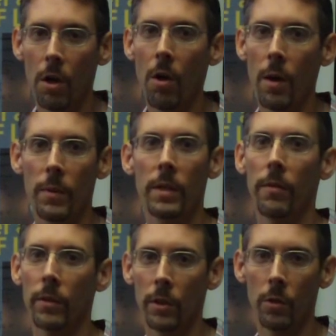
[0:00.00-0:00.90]
oh, I would
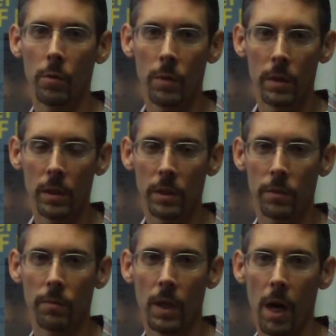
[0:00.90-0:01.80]
never go to one of
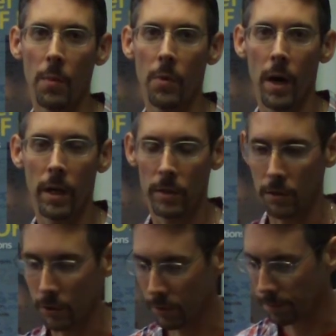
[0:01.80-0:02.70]
these
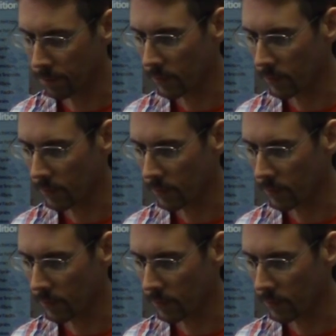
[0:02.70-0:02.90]
chiropractors.